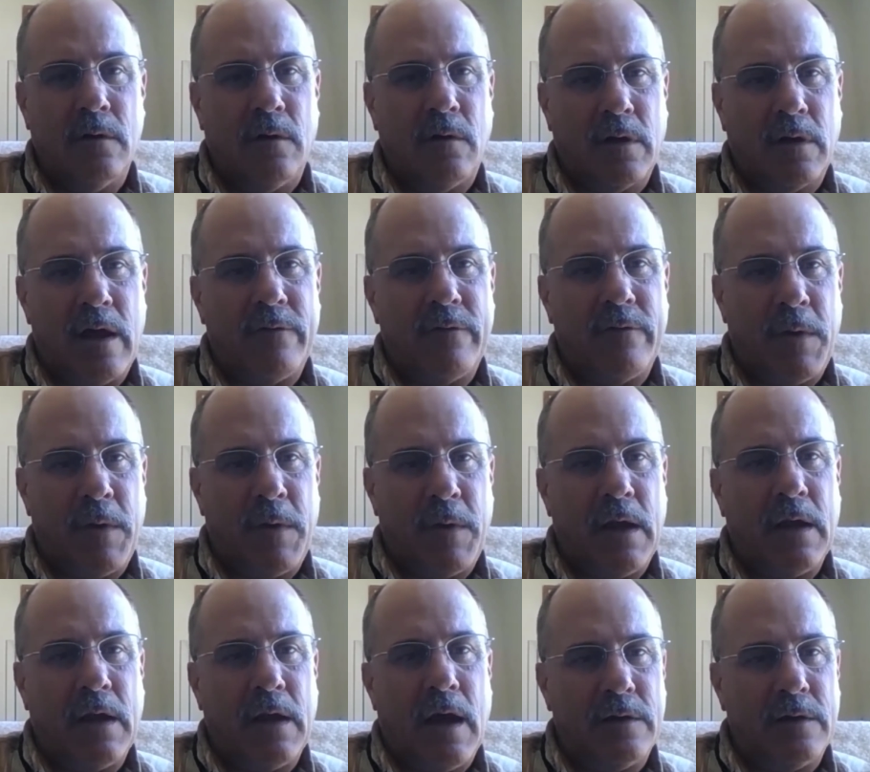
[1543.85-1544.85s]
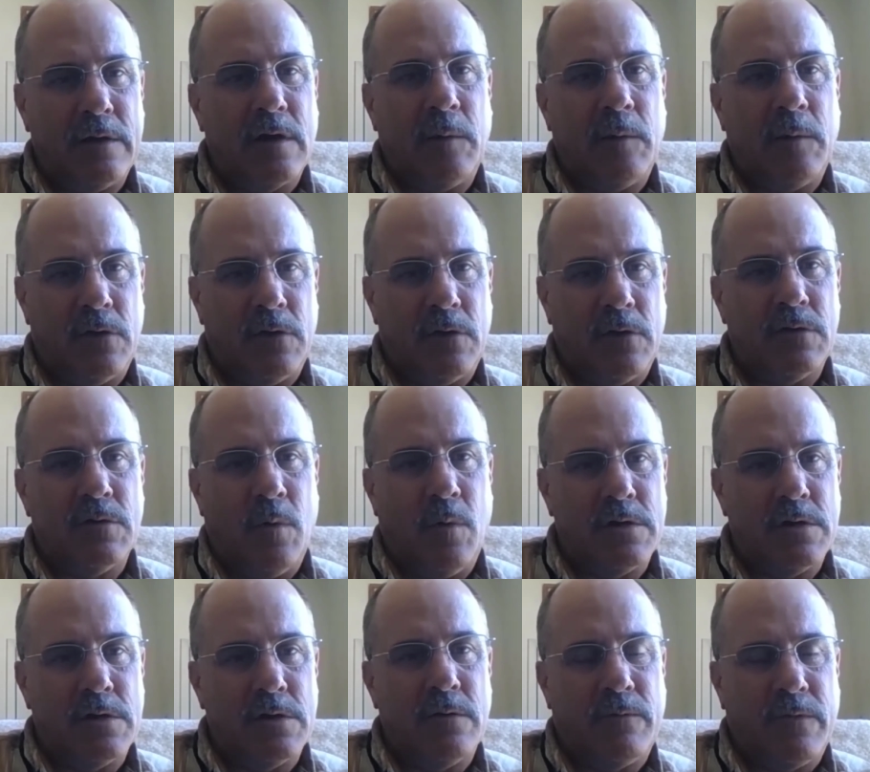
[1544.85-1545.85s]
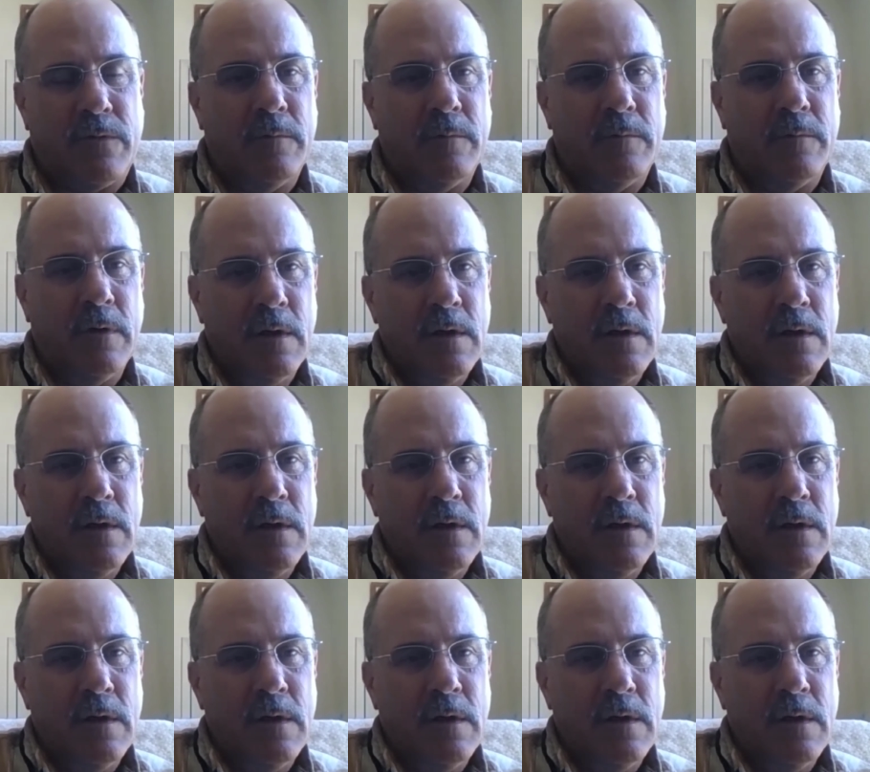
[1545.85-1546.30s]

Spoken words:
kind of a pink eye type situation from